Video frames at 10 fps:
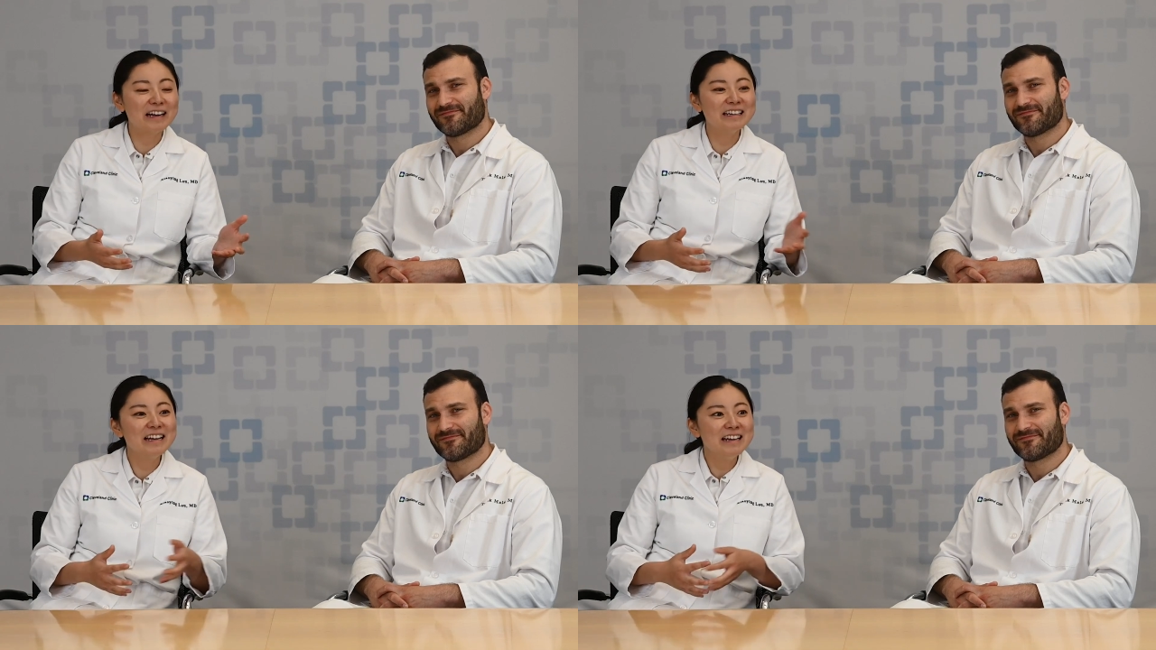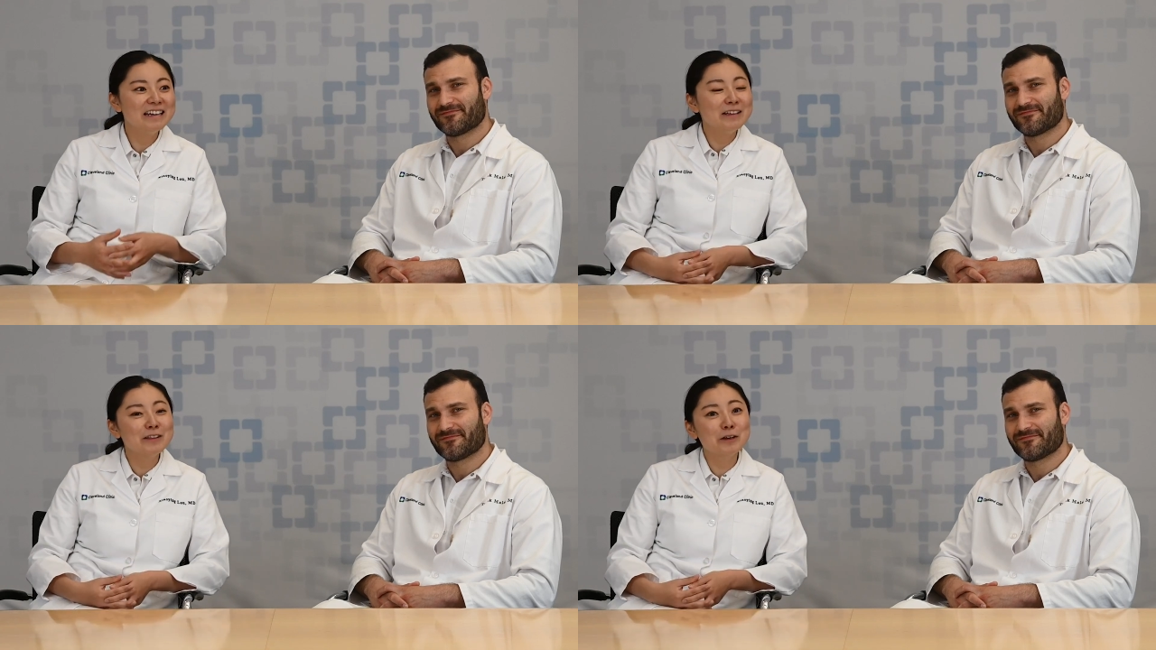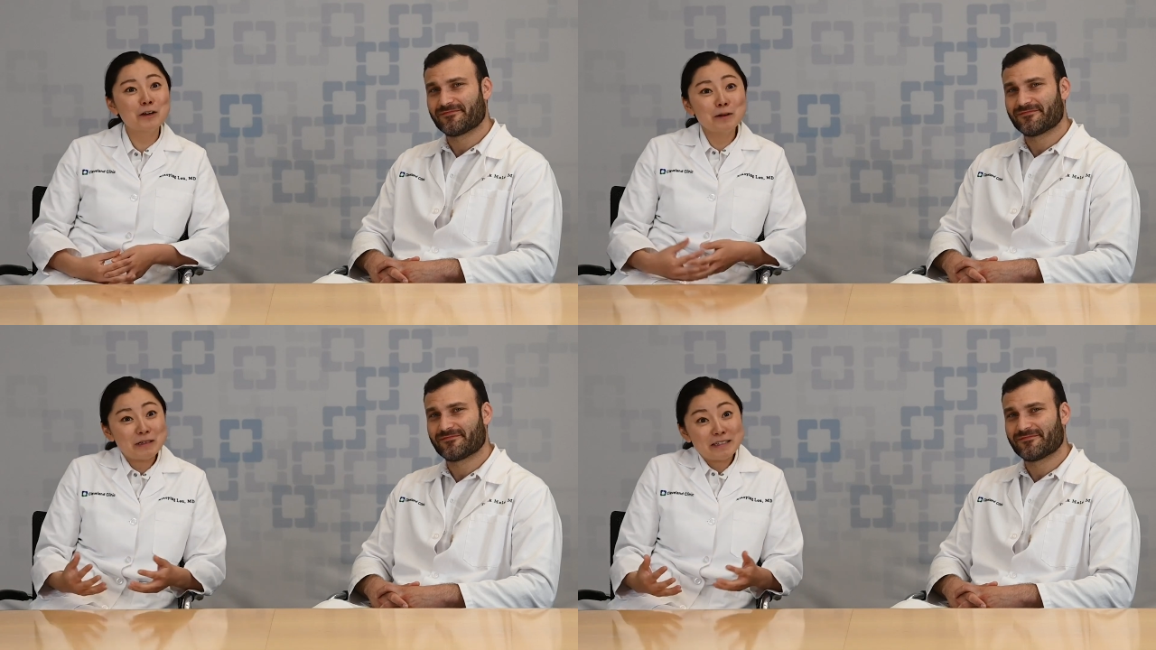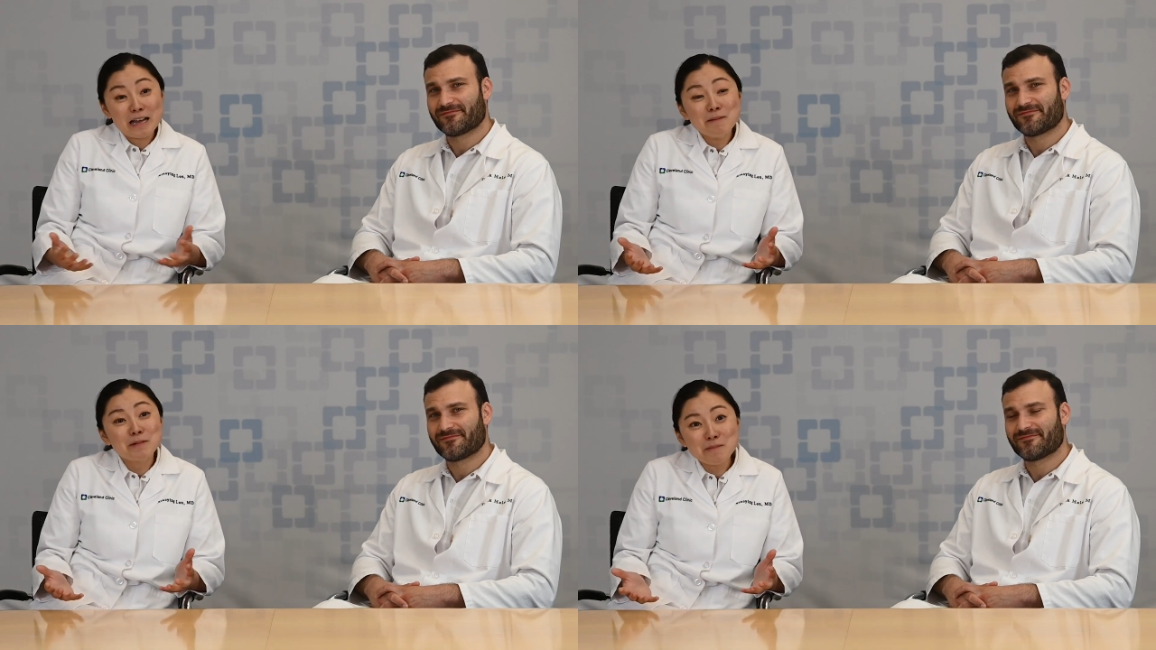Speaker 1: And there could be
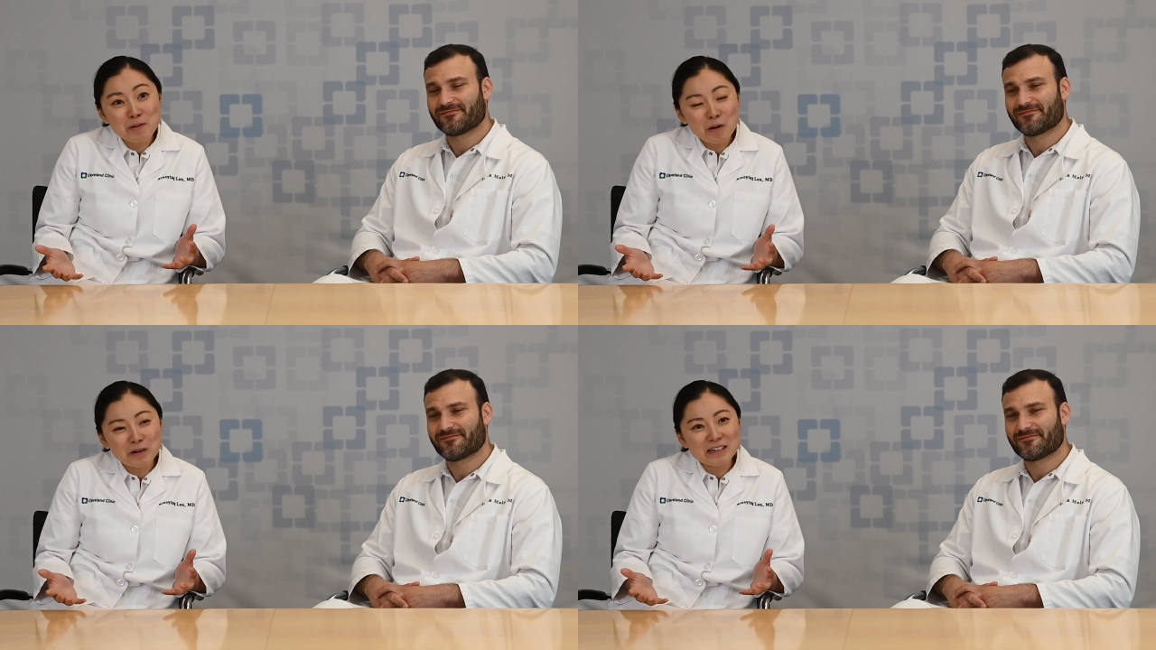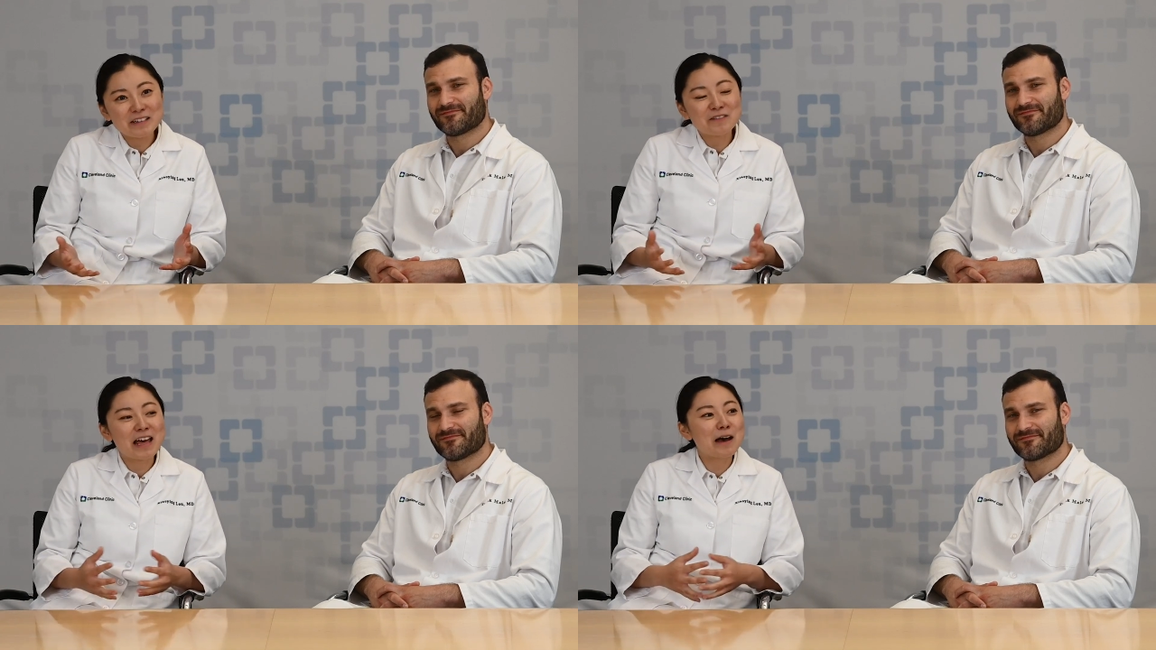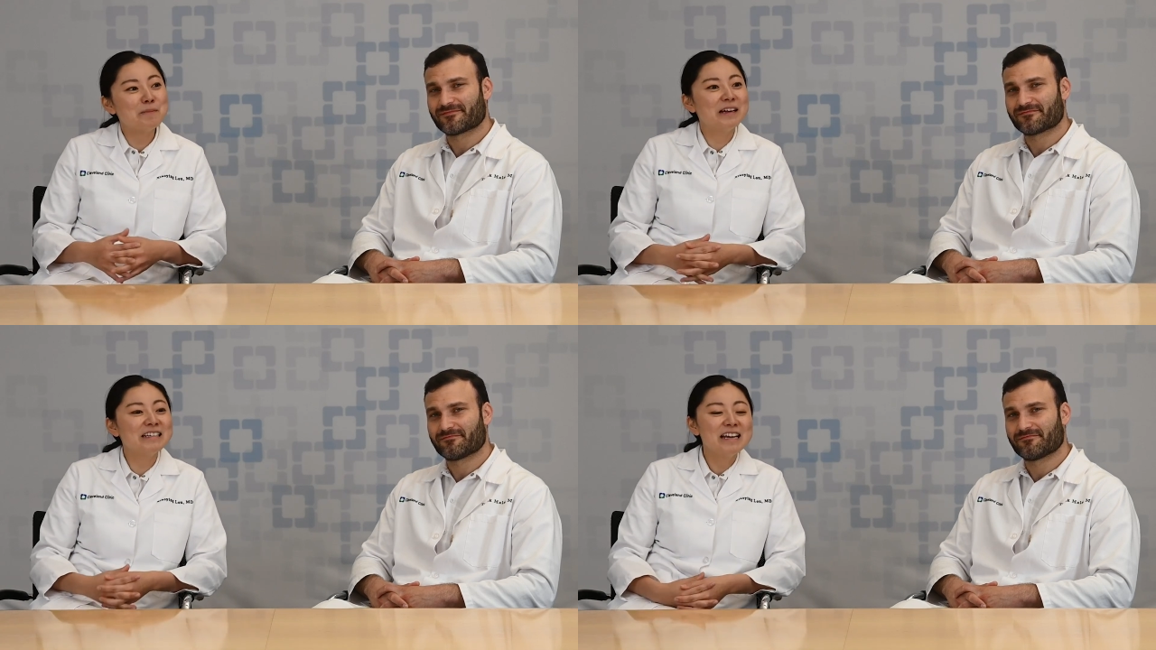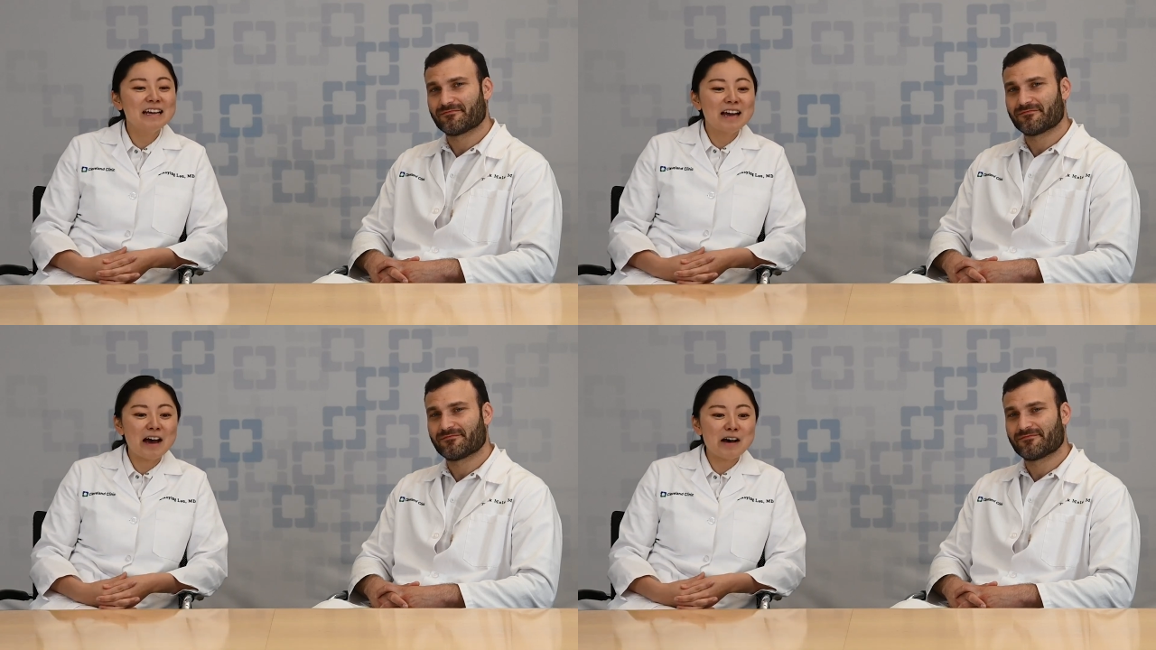some component of that, but
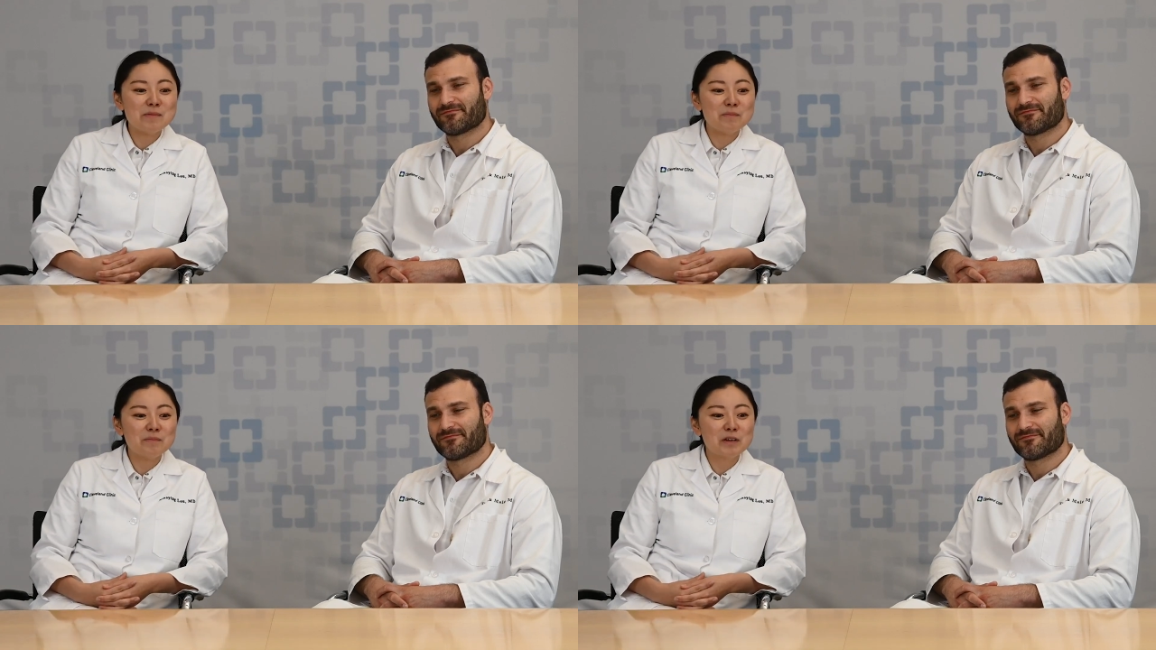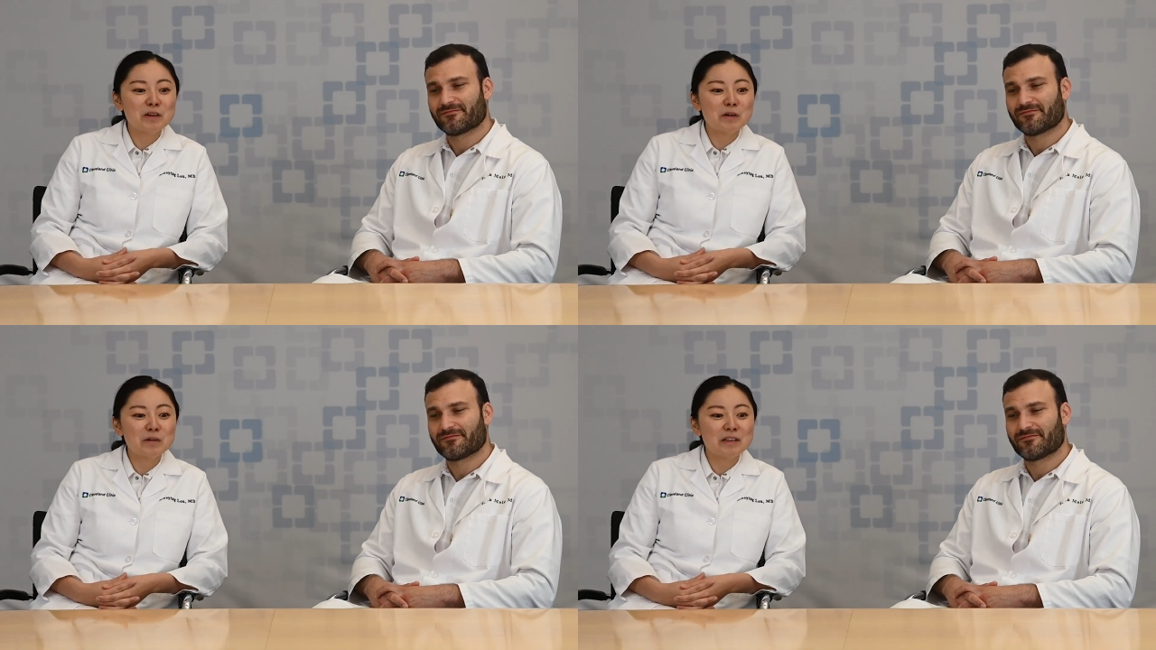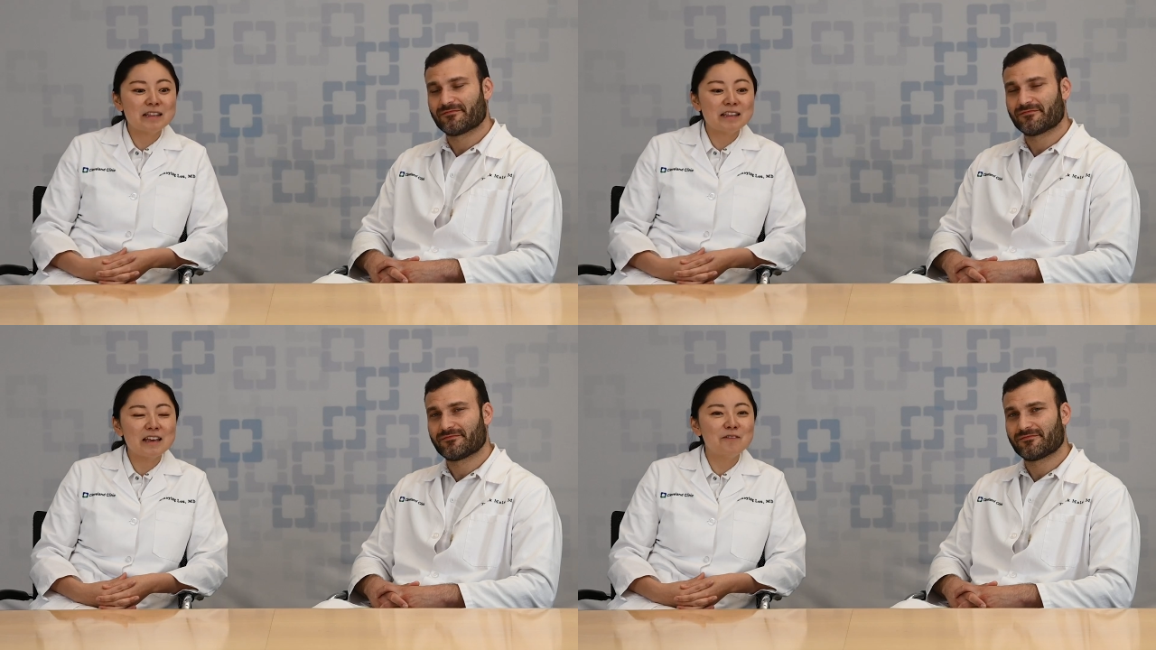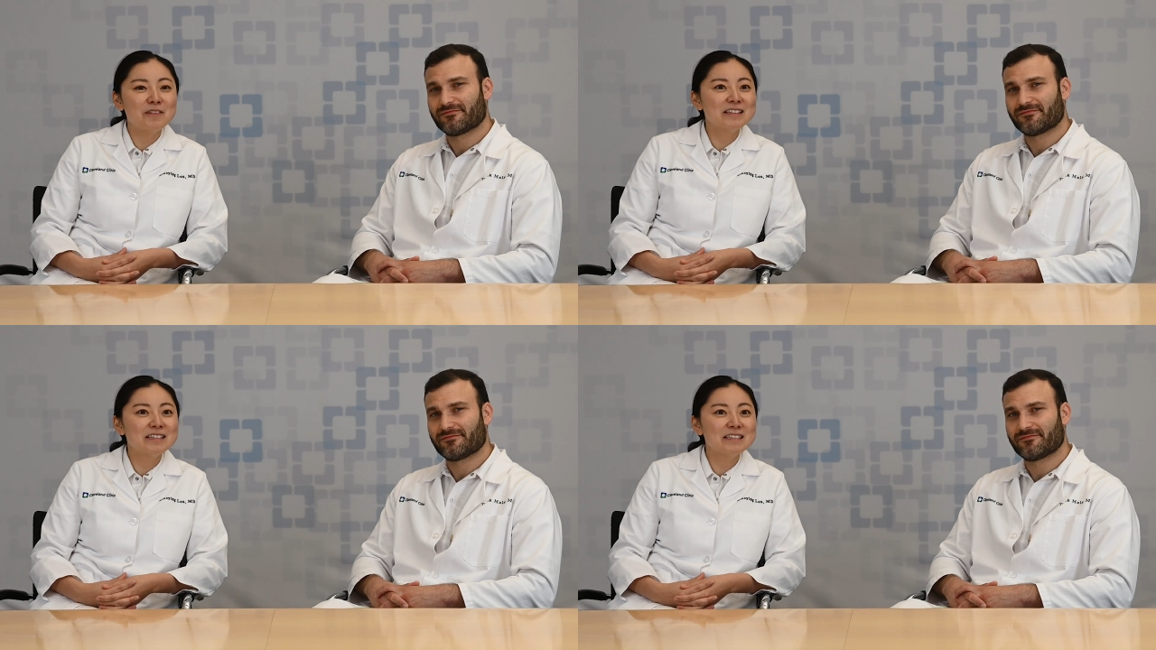um, you know, if
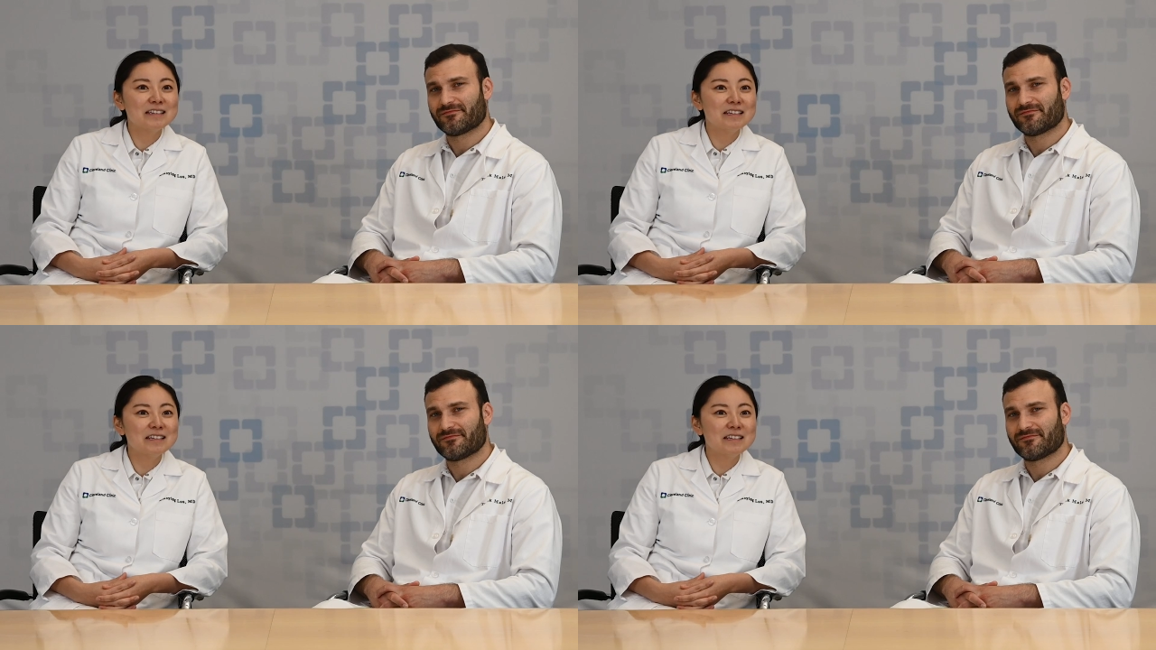this is,